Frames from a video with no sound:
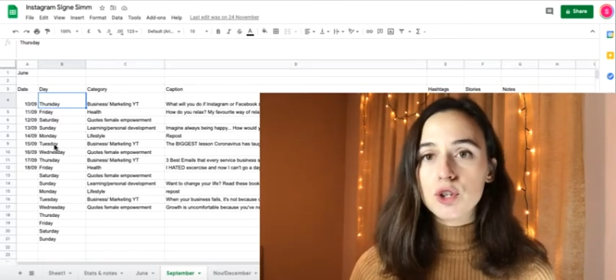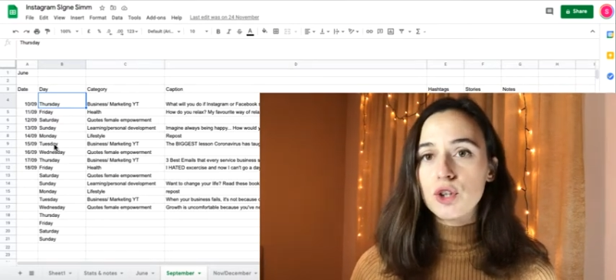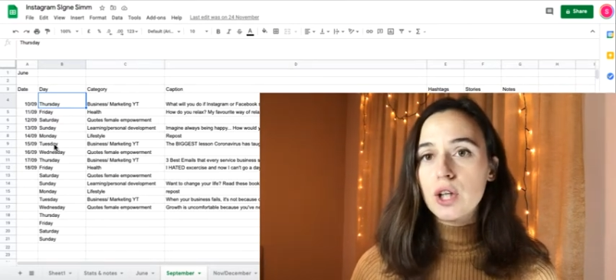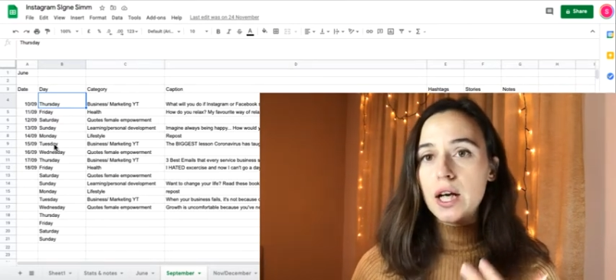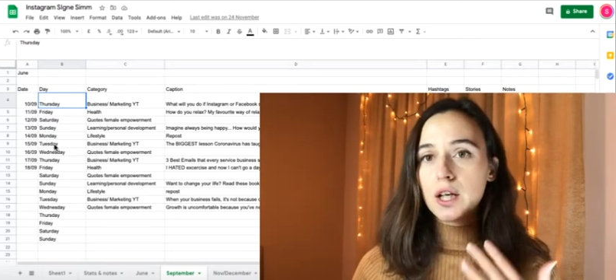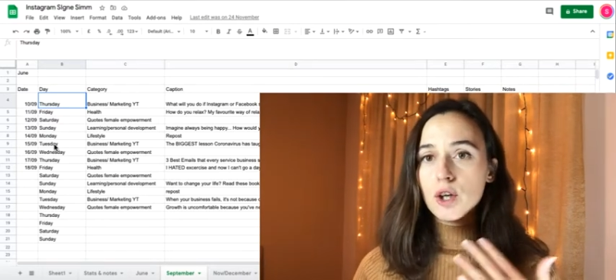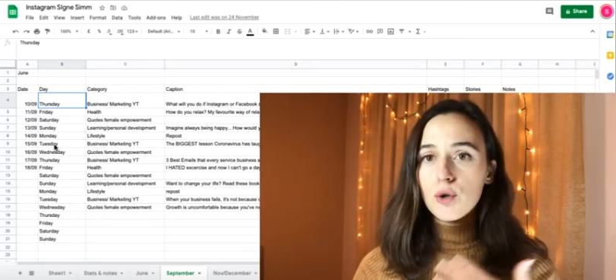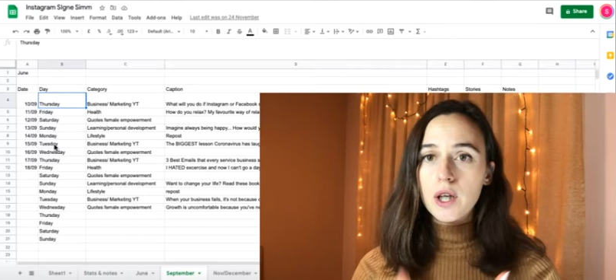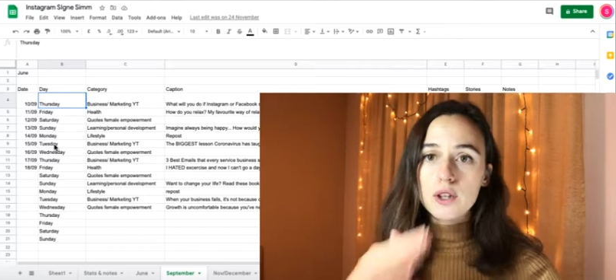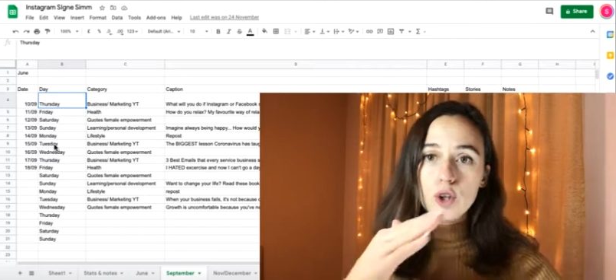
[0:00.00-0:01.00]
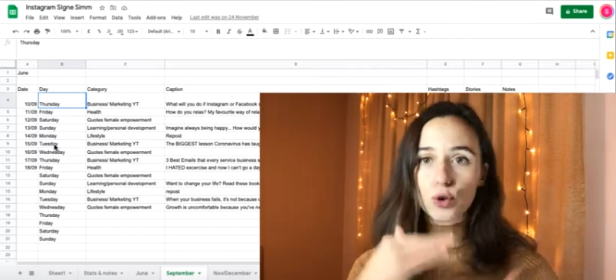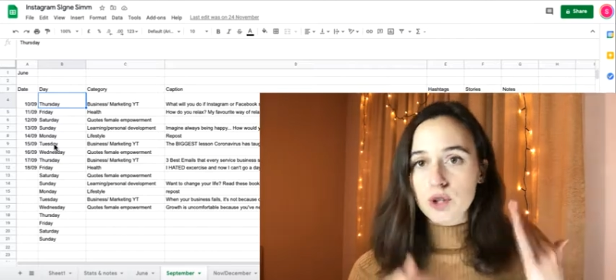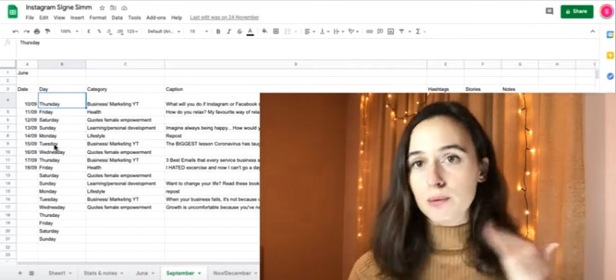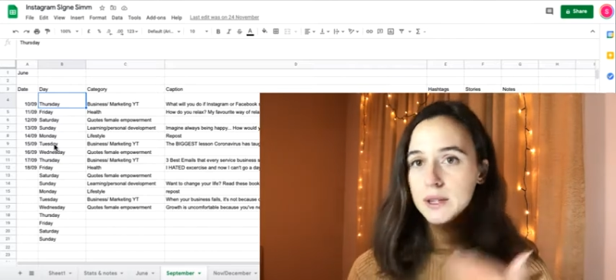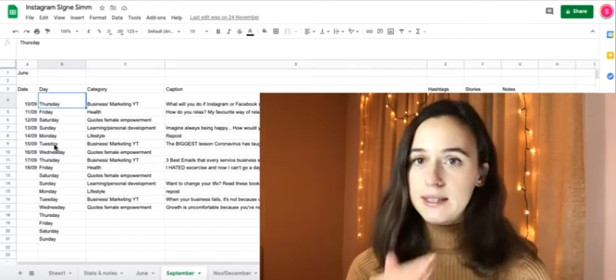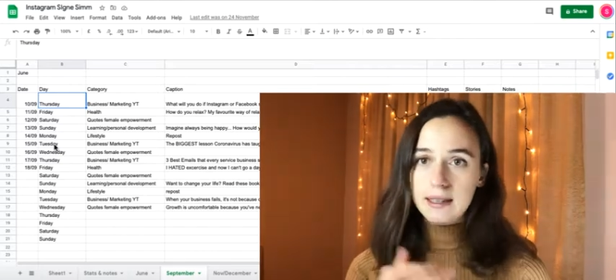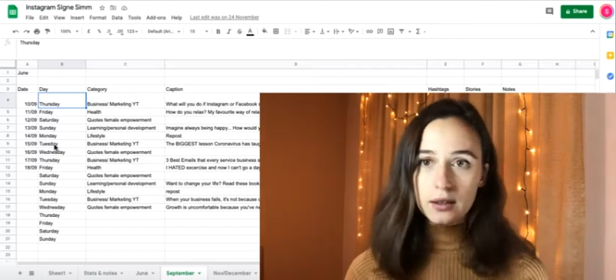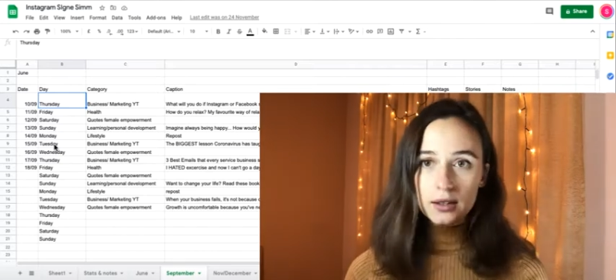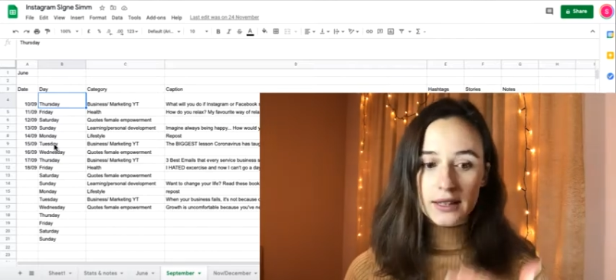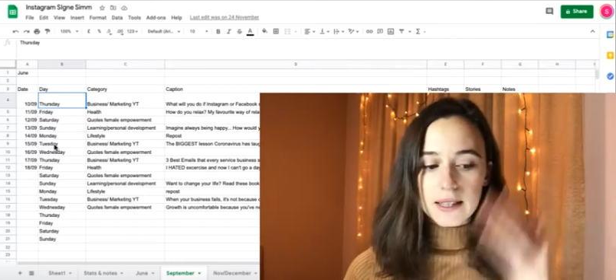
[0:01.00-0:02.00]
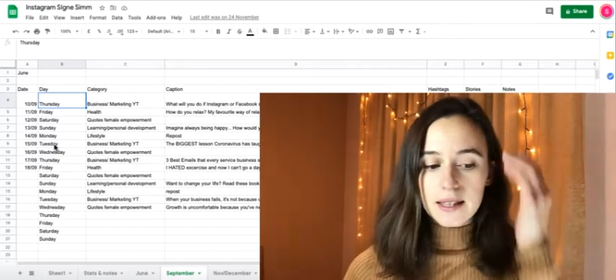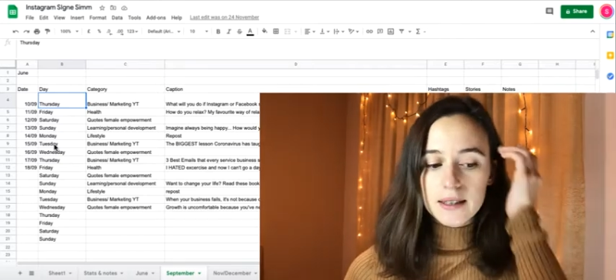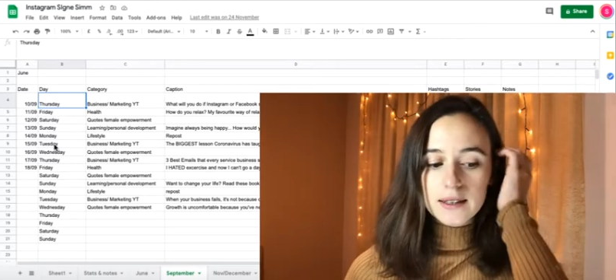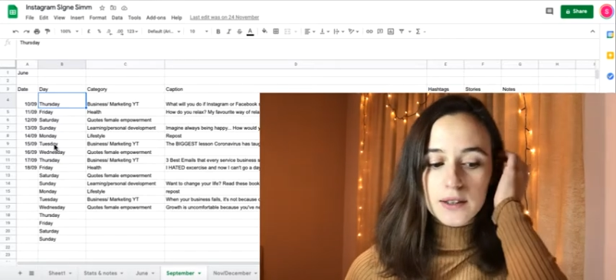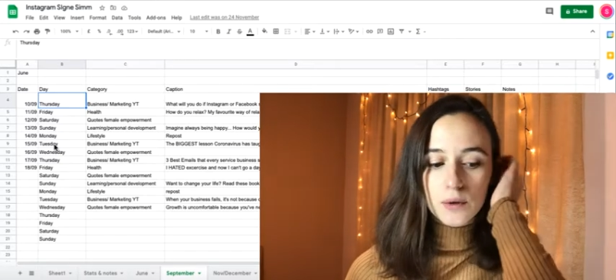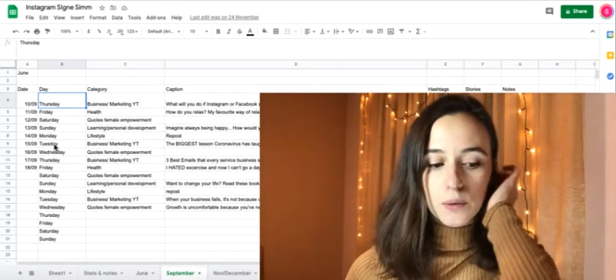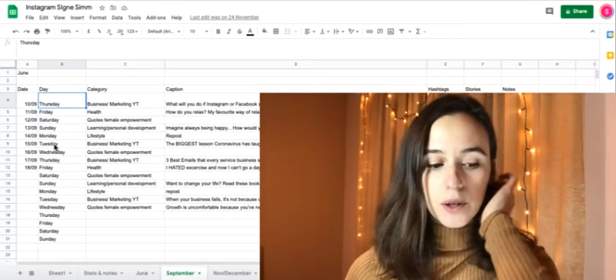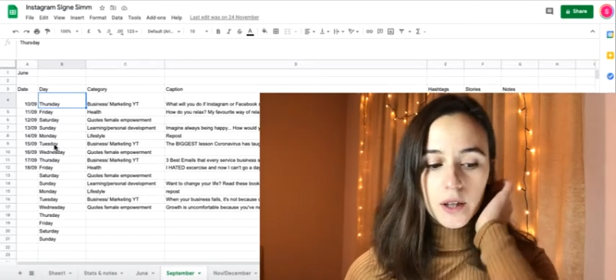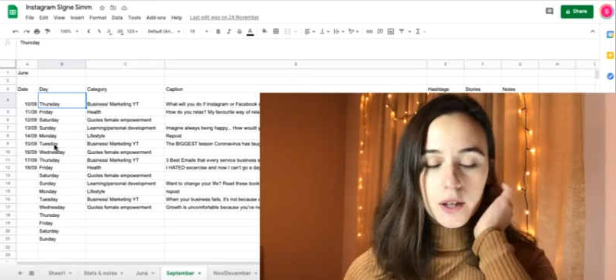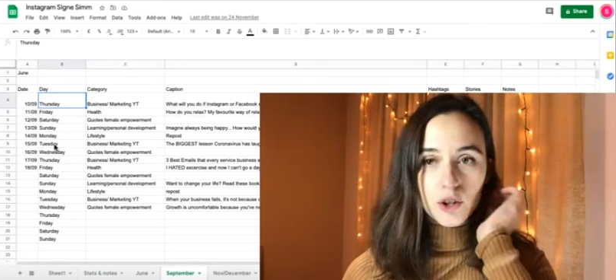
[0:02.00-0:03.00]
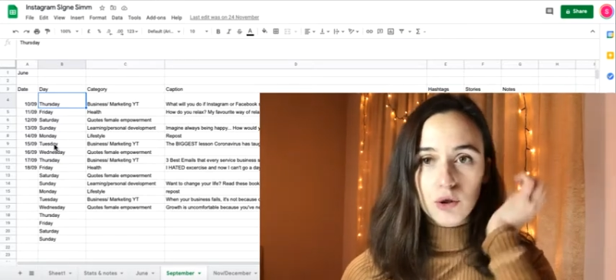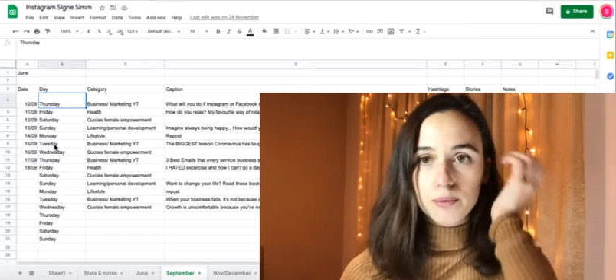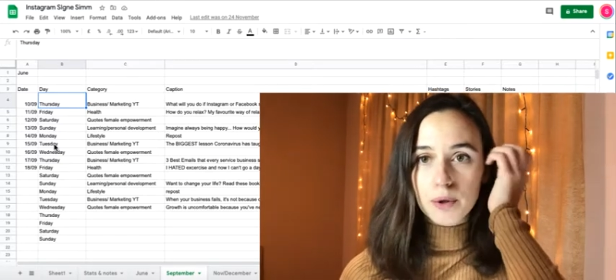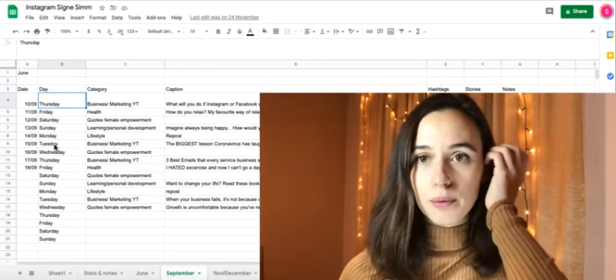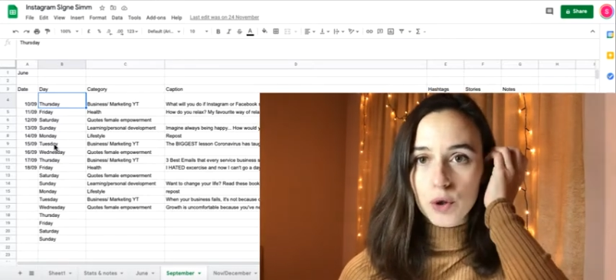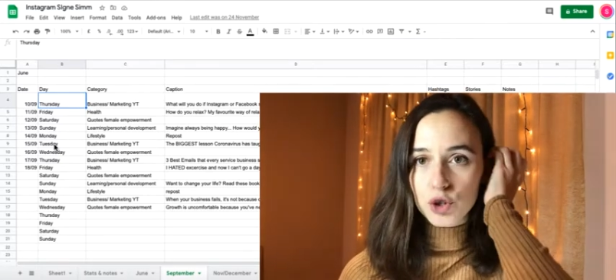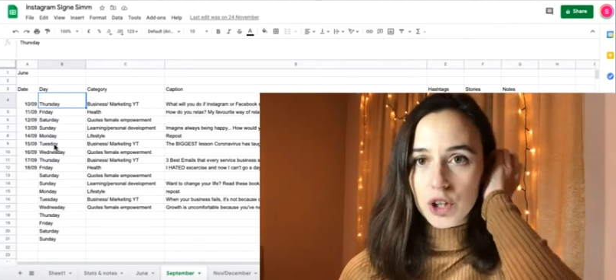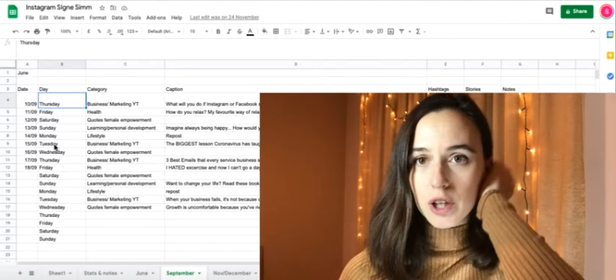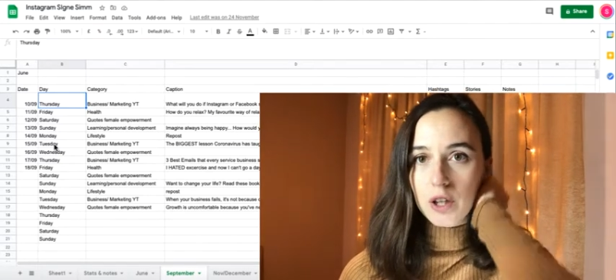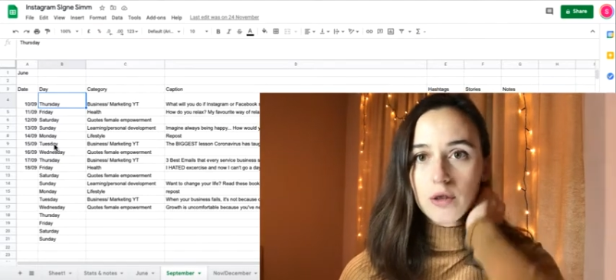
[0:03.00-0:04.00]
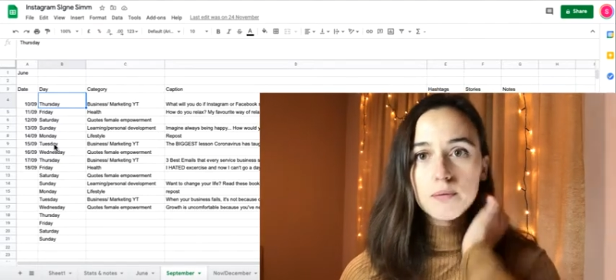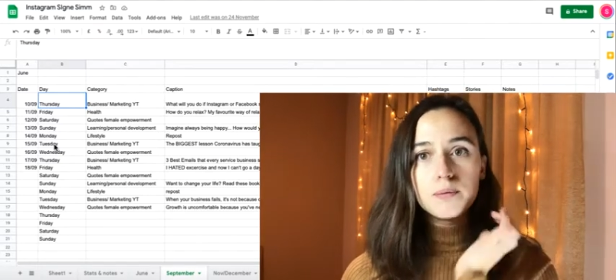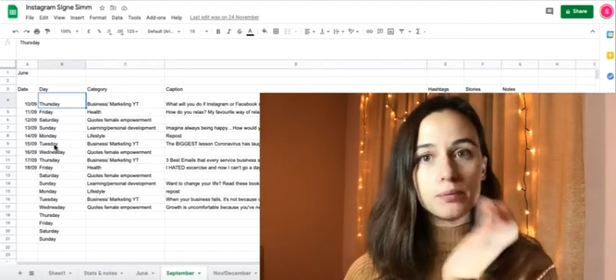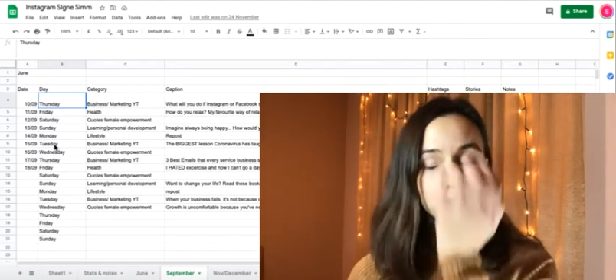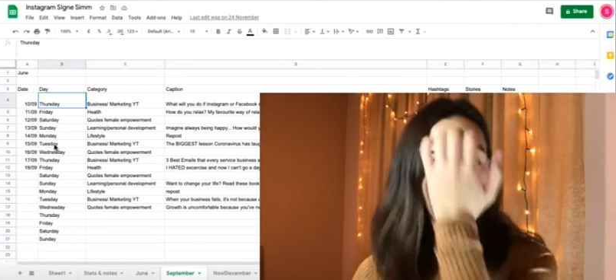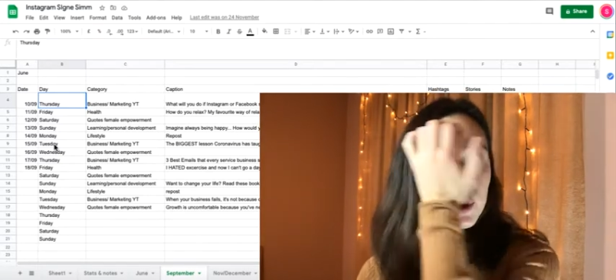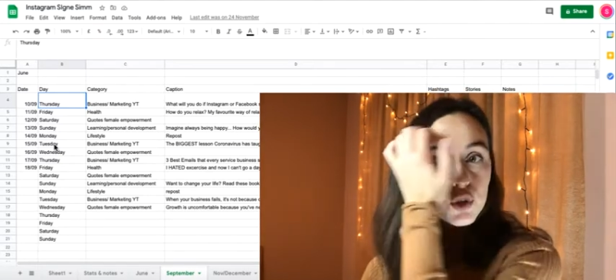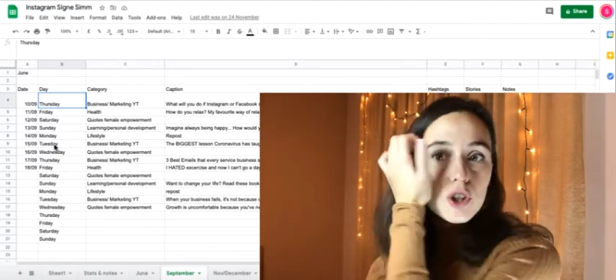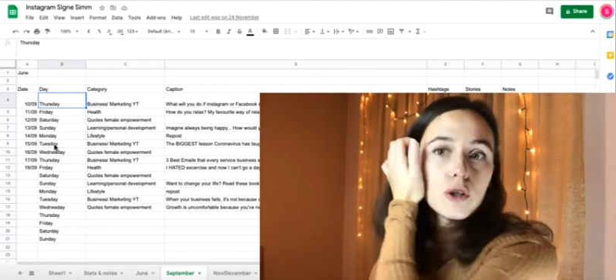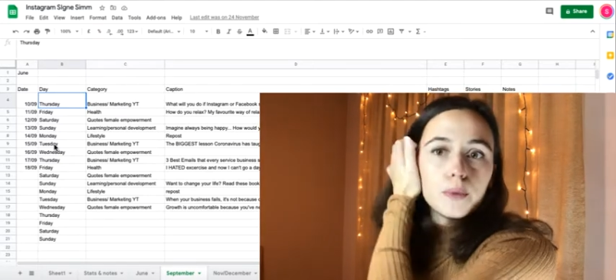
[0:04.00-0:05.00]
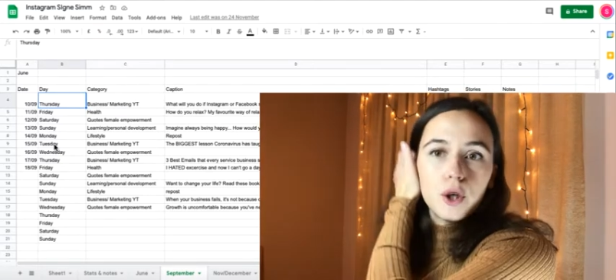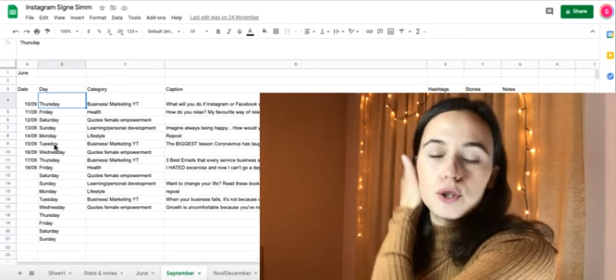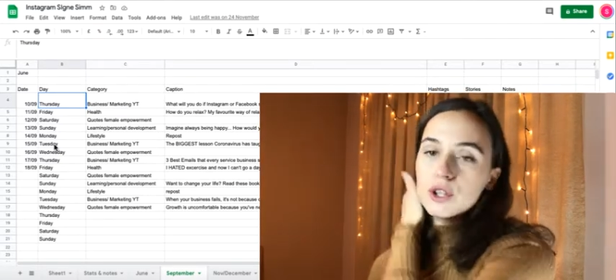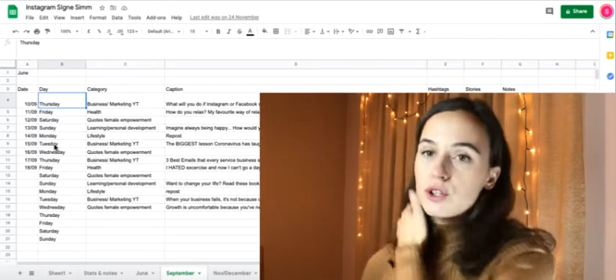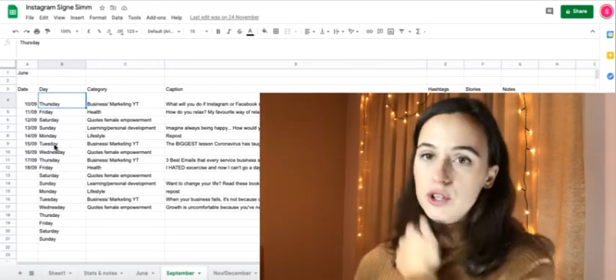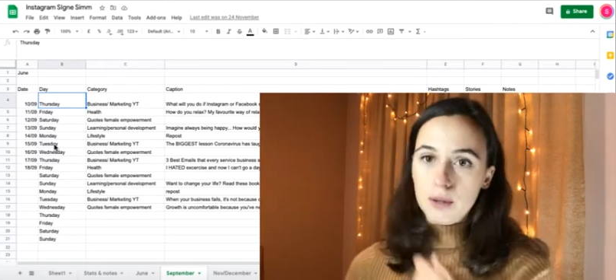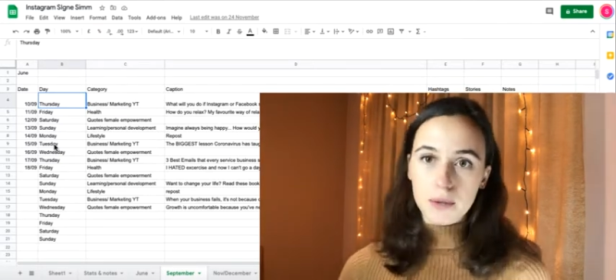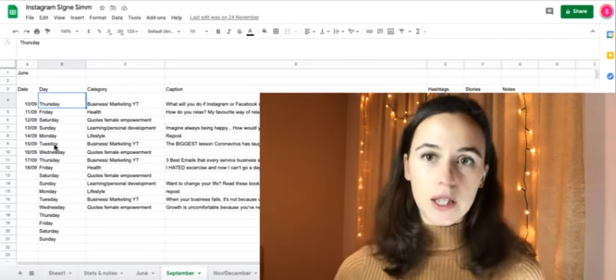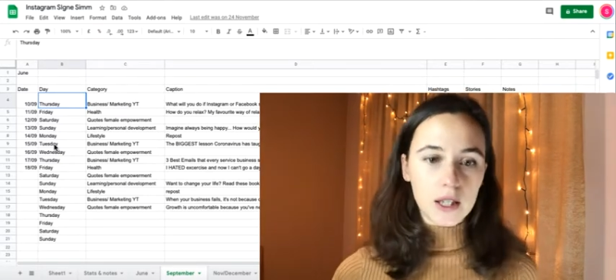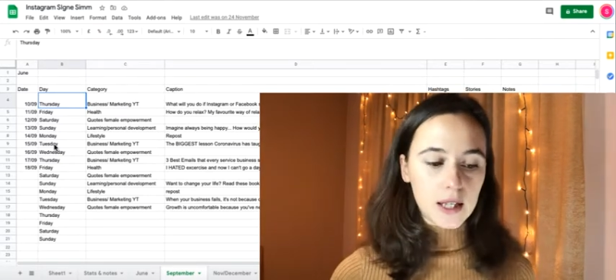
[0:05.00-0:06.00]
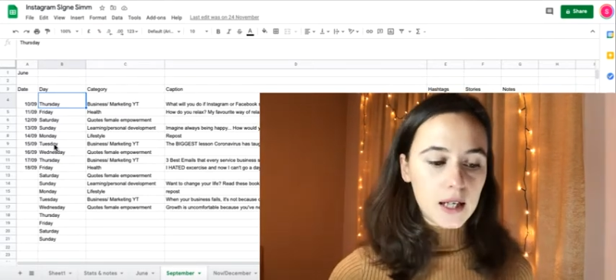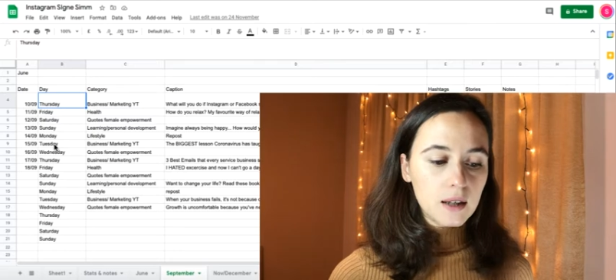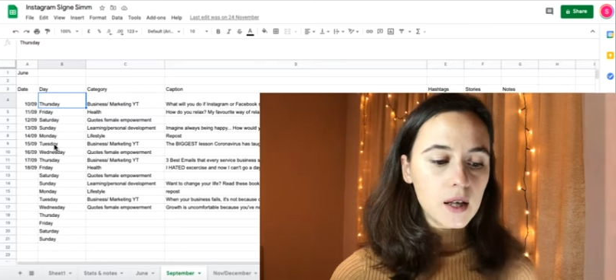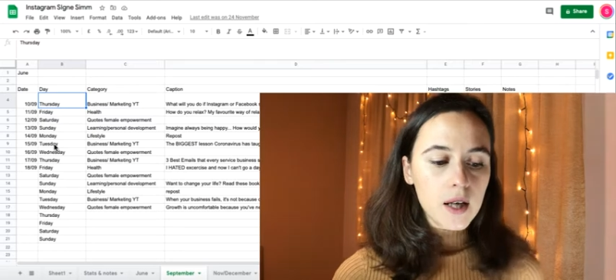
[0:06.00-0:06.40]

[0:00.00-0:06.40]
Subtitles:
So then I know, like, those are my sales days. So when I do a promotional post or something like that,